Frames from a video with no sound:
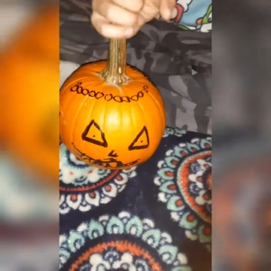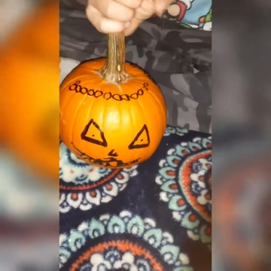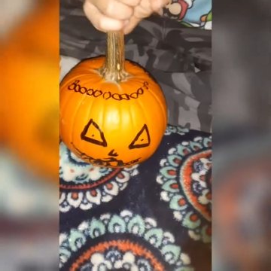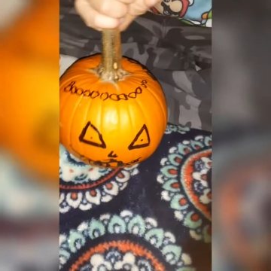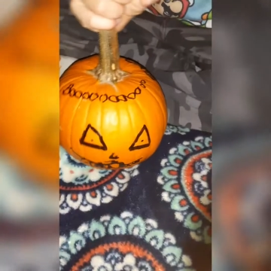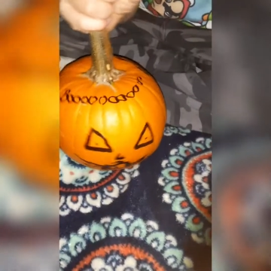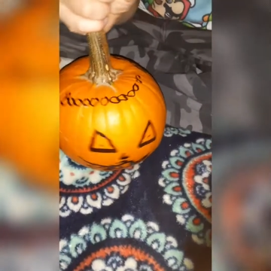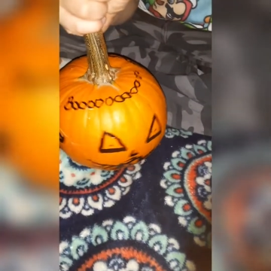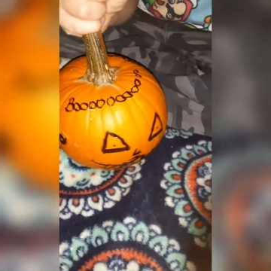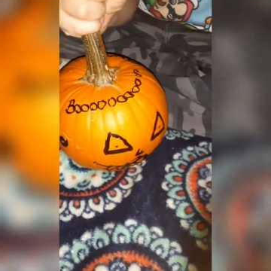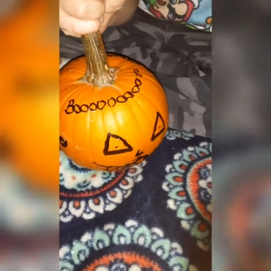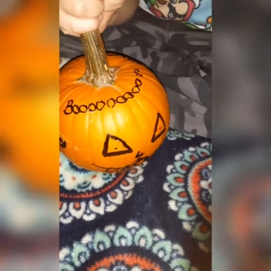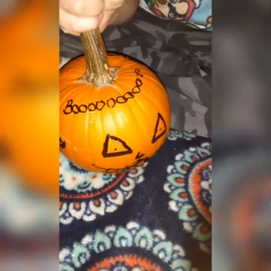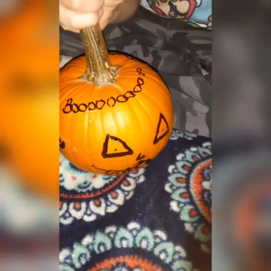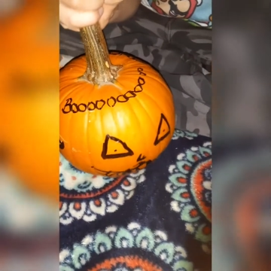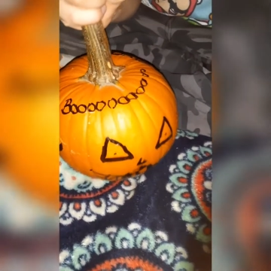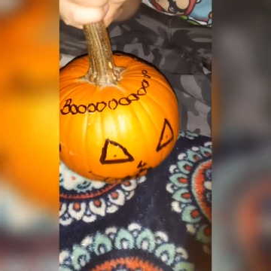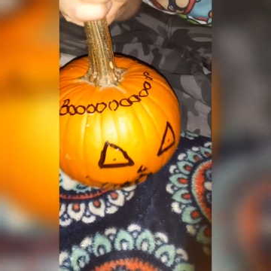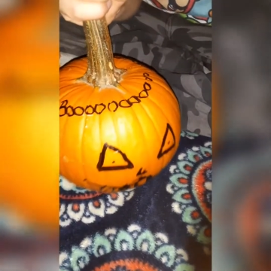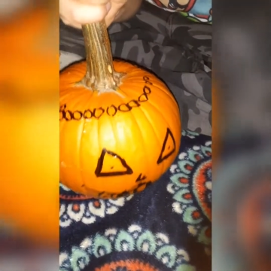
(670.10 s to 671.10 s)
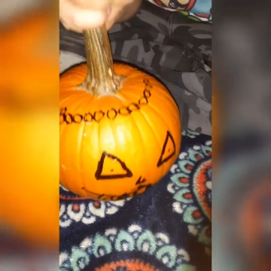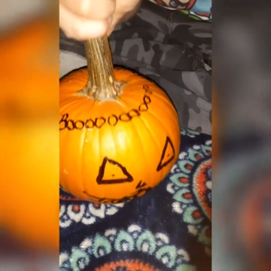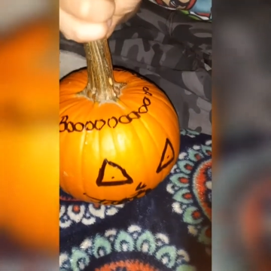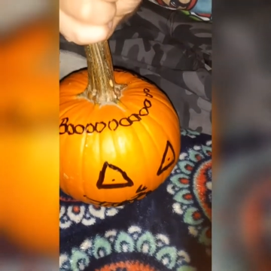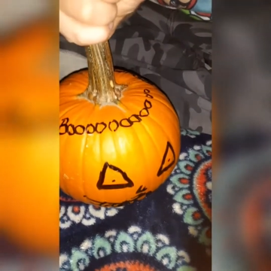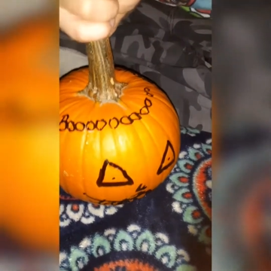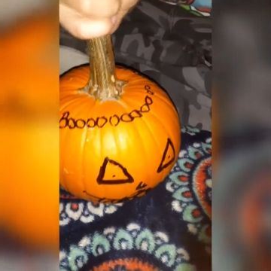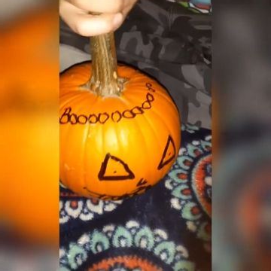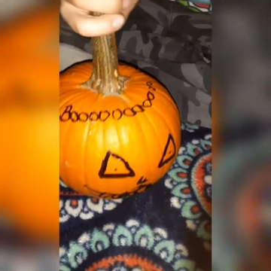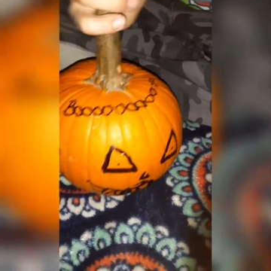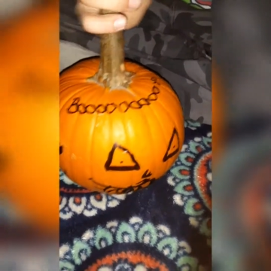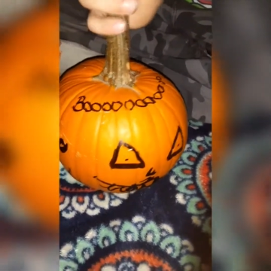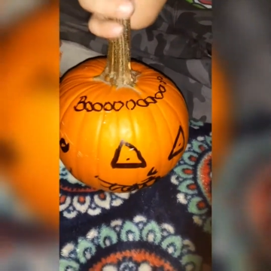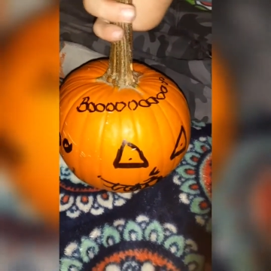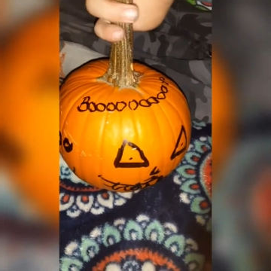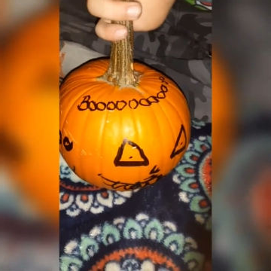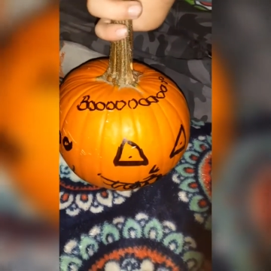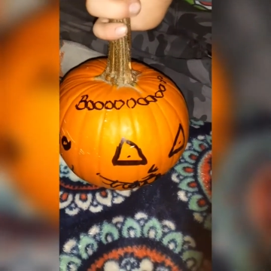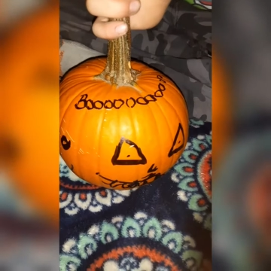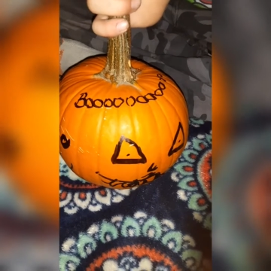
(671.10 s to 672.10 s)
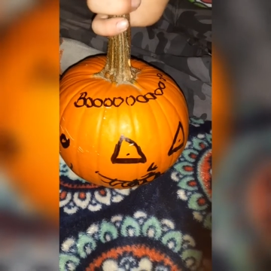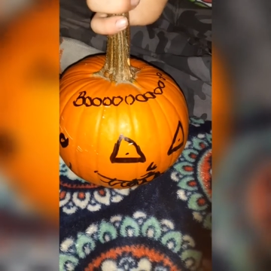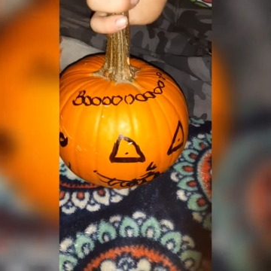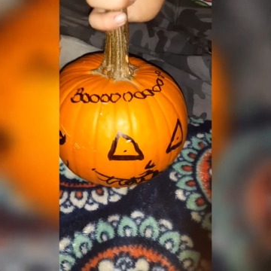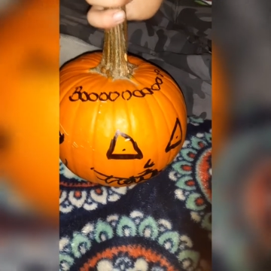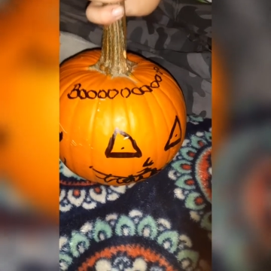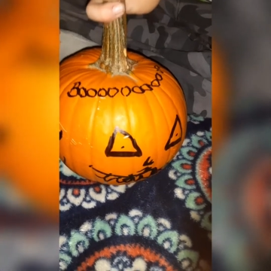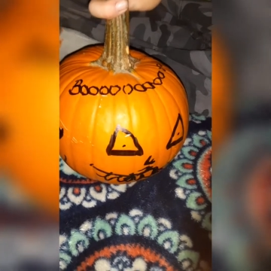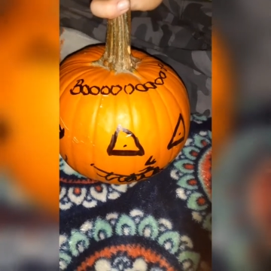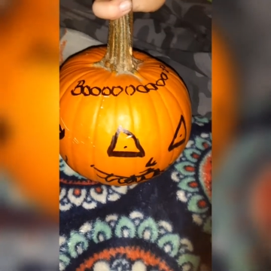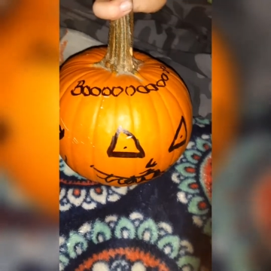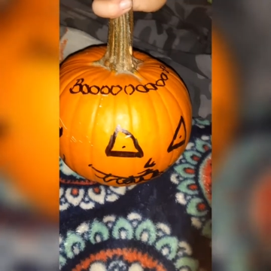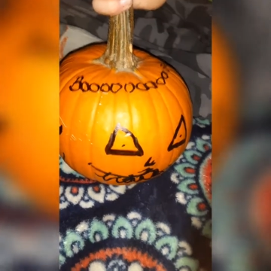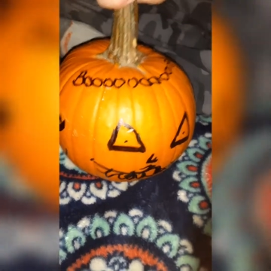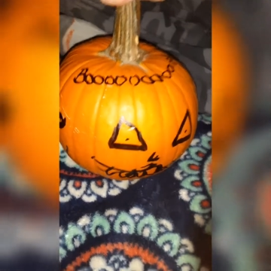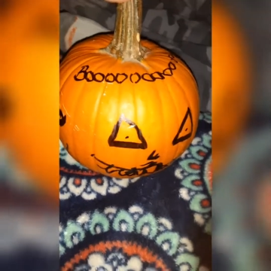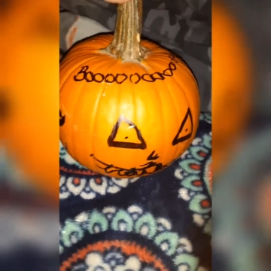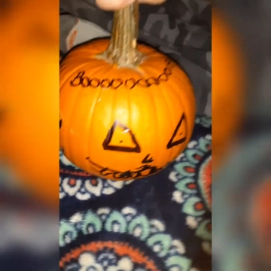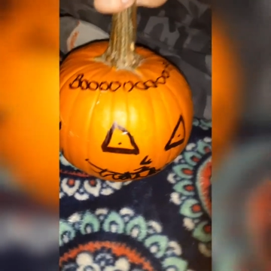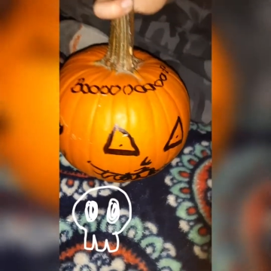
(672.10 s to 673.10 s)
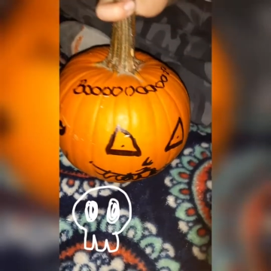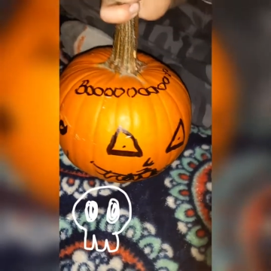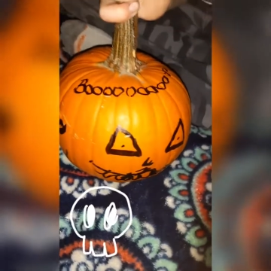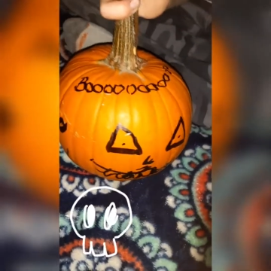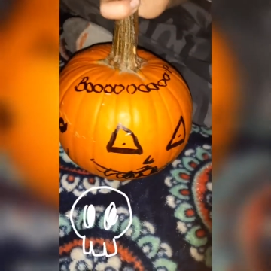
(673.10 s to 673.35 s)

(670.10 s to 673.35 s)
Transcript: Nobody's mouth can be seen.